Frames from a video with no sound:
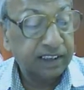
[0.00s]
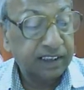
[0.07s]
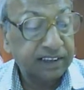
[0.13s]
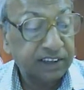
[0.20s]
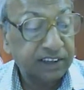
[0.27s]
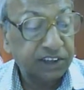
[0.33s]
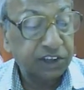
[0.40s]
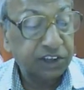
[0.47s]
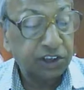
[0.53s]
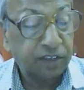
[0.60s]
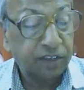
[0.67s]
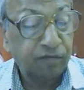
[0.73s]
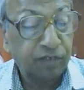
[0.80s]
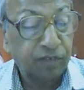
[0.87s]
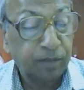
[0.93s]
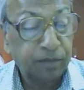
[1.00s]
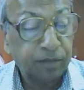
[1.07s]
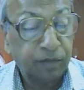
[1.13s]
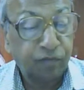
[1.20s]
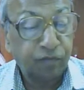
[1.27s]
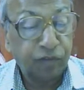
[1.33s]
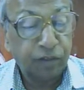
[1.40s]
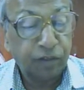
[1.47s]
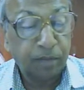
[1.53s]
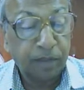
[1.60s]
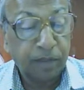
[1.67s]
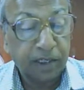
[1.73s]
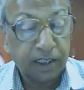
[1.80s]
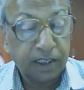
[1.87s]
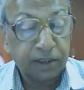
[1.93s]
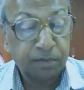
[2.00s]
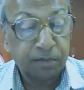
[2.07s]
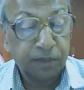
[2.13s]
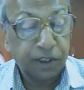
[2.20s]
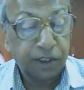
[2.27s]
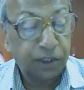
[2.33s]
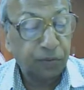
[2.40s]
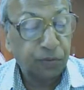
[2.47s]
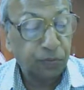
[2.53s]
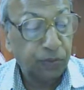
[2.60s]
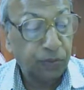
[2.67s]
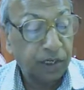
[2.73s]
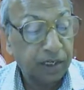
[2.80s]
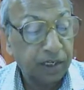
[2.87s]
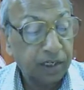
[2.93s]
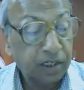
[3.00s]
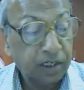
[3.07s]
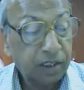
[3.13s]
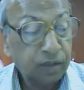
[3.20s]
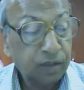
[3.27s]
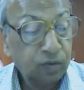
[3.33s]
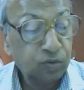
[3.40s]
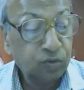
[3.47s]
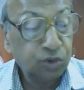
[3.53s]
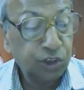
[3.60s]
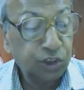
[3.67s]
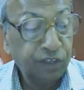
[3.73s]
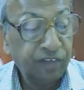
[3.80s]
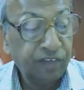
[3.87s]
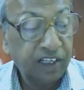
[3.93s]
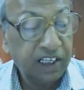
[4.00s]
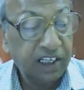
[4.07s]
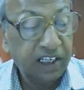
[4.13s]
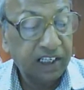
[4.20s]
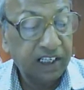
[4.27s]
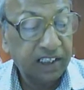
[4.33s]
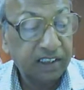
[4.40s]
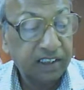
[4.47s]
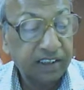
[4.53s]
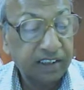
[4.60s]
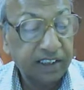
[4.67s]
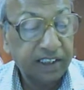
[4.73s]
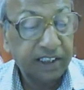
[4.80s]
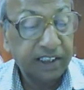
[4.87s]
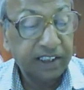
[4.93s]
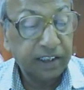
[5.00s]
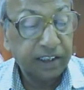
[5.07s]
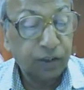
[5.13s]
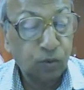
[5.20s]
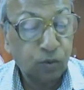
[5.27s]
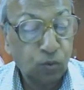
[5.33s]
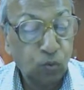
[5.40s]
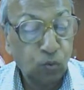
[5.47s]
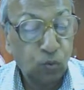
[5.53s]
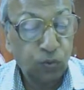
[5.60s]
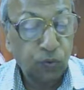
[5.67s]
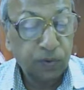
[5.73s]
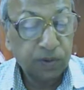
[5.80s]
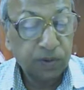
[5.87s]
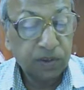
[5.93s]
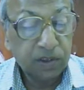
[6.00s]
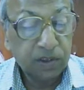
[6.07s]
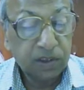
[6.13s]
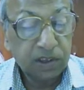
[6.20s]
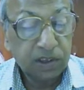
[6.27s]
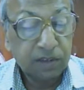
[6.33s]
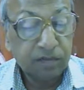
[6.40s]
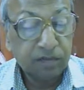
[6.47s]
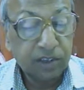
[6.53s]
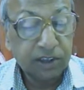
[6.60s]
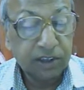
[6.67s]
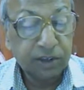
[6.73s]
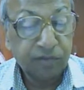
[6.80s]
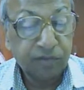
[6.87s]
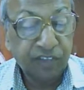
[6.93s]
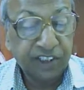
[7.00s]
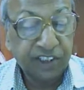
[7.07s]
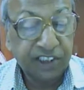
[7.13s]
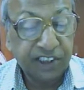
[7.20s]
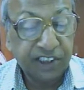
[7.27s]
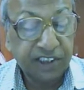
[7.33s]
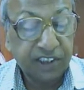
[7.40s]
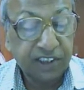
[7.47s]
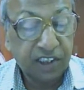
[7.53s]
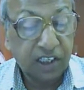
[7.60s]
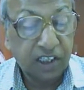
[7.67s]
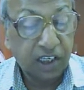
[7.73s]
transition from the former Kashmiri ruler to civilian Indian rule. He was feted